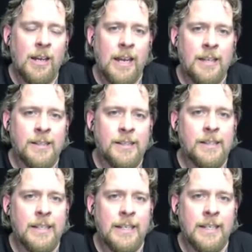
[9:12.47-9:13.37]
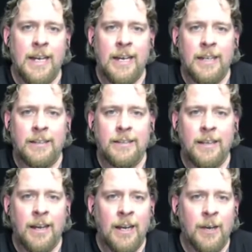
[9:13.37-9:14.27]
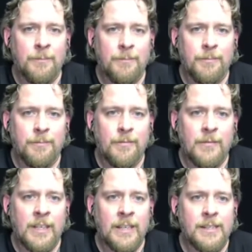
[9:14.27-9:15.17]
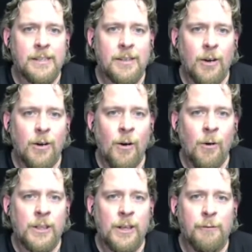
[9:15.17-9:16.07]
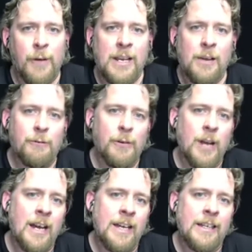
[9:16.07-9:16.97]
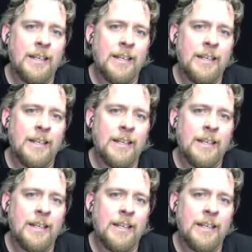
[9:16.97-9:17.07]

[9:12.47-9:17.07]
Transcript: can see that this older Firefly